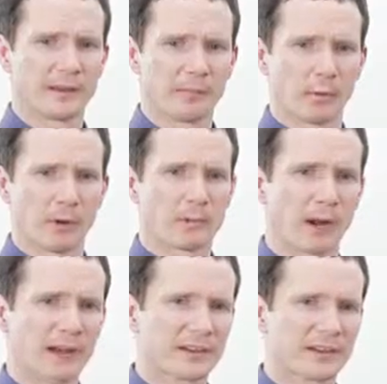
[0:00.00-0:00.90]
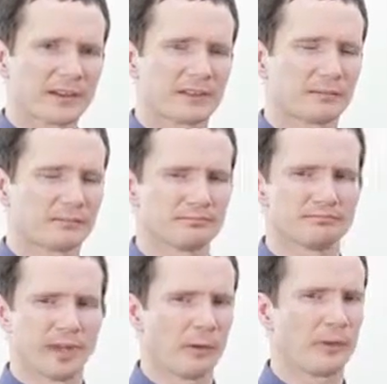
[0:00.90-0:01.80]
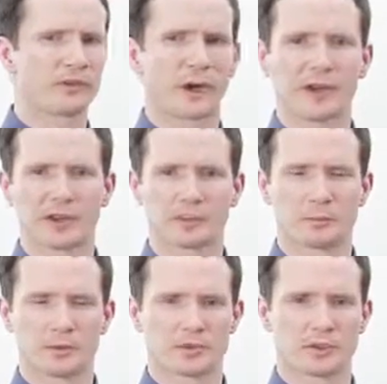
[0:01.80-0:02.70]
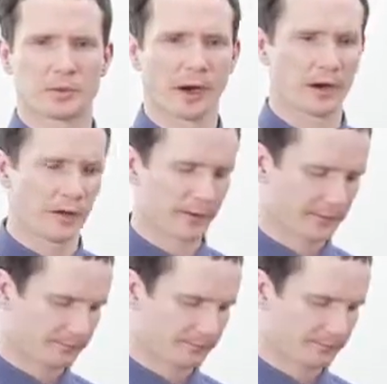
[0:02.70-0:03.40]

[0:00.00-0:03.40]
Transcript: But we practice and we try not to push too hard.